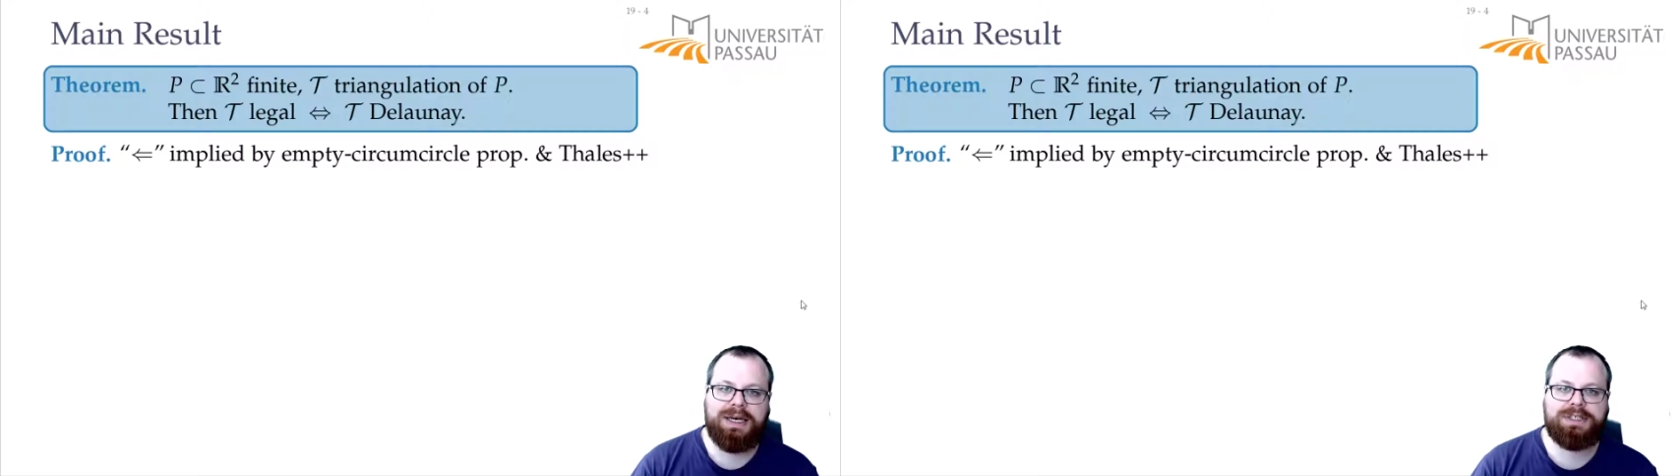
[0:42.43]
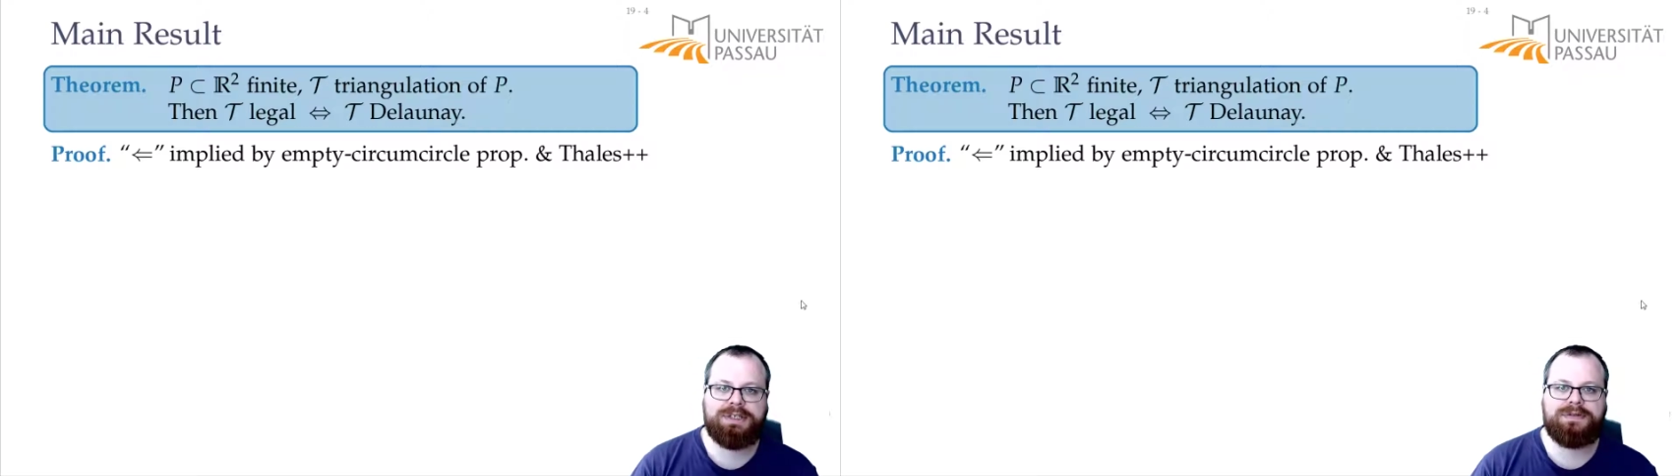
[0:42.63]

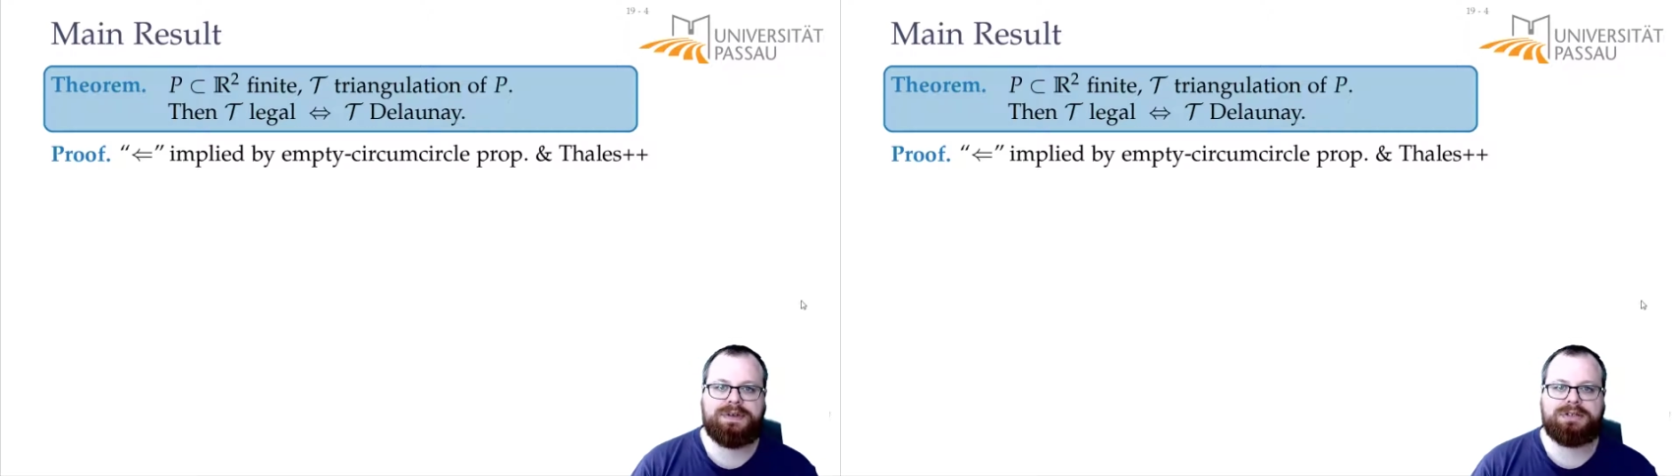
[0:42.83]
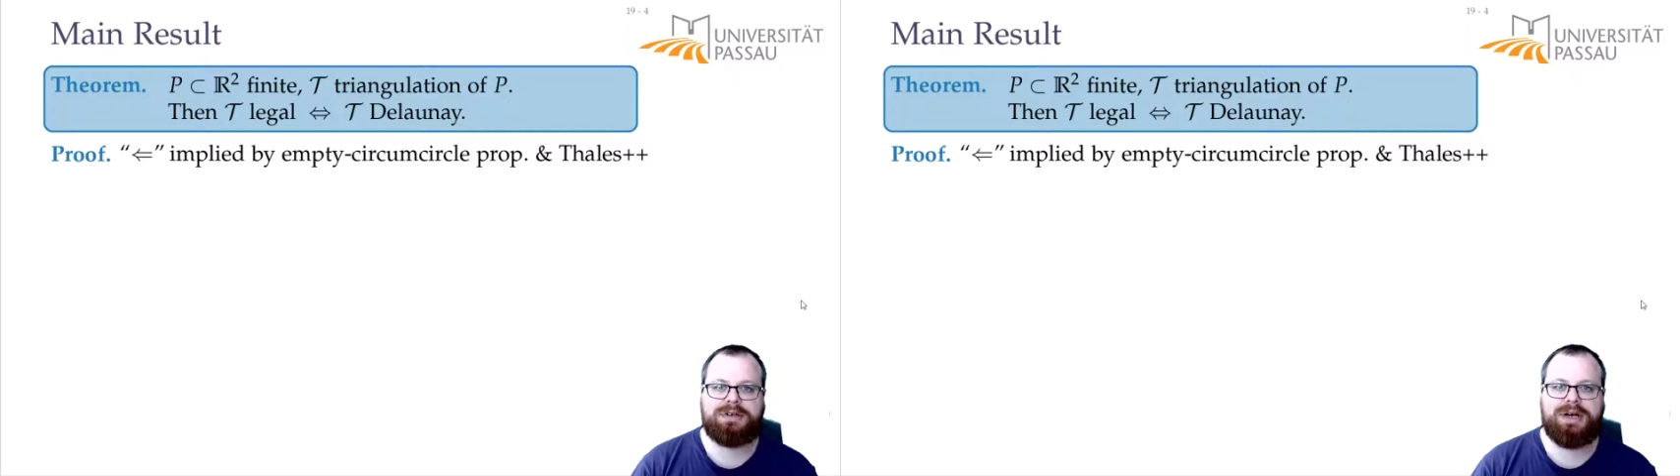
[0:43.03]
edge of
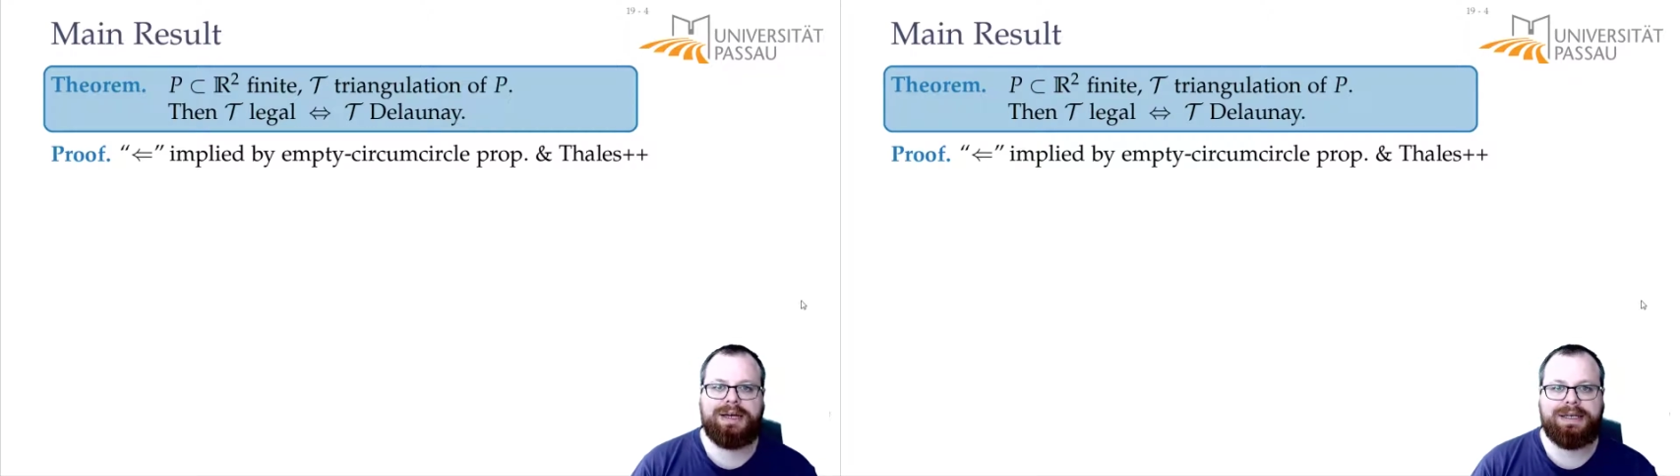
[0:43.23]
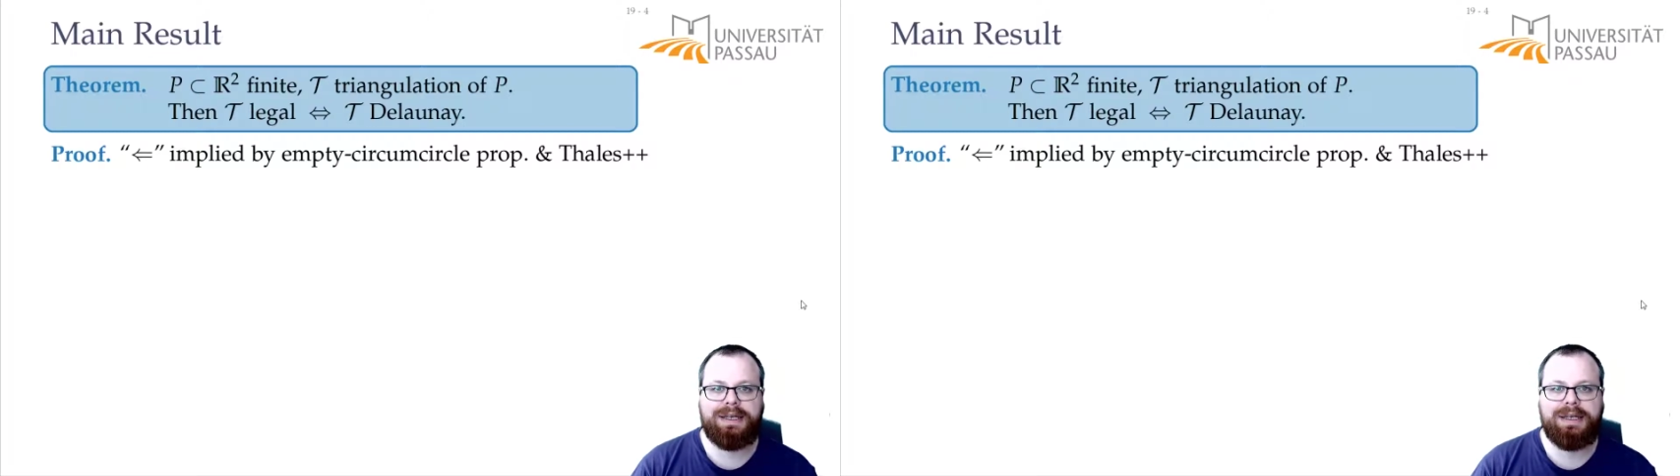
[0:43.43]
the
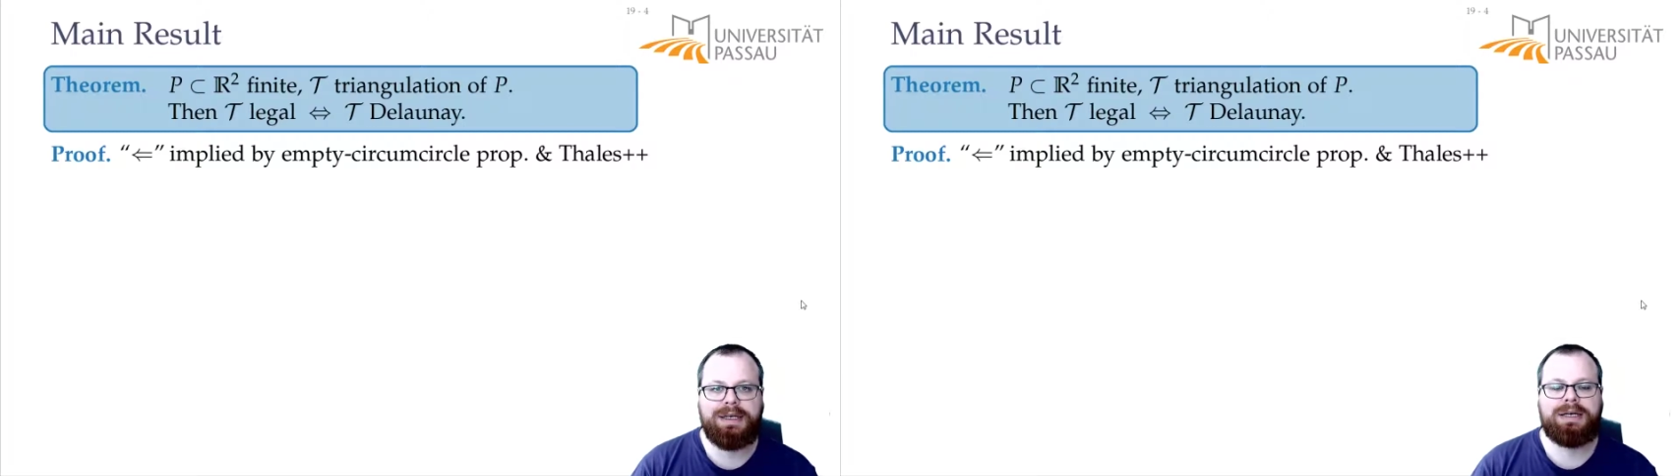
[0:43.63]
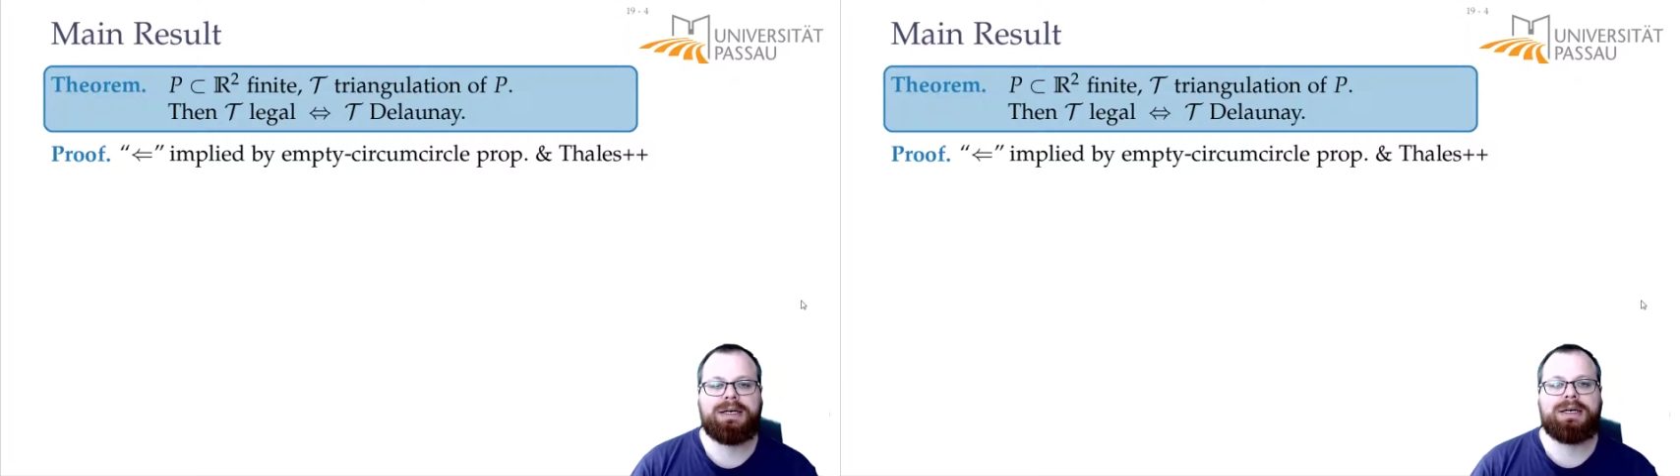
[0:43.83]
triangle